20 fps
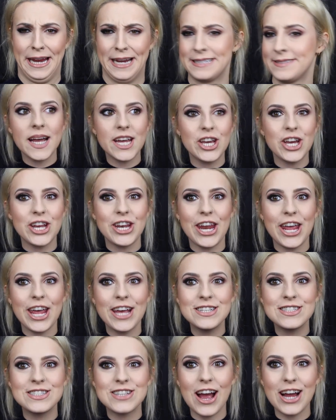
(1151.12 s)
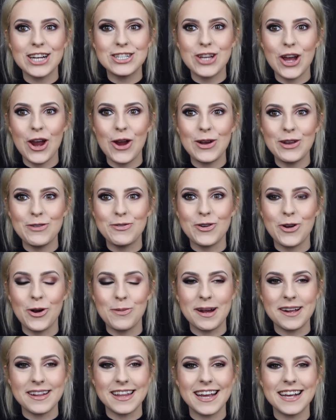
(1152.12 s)
my goodness, I totally forgot
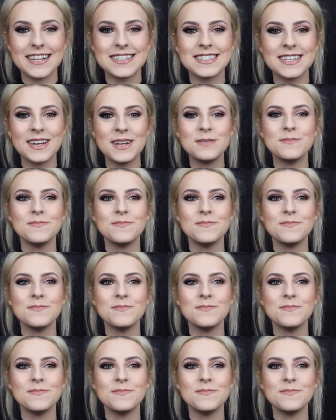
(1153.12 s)
about this.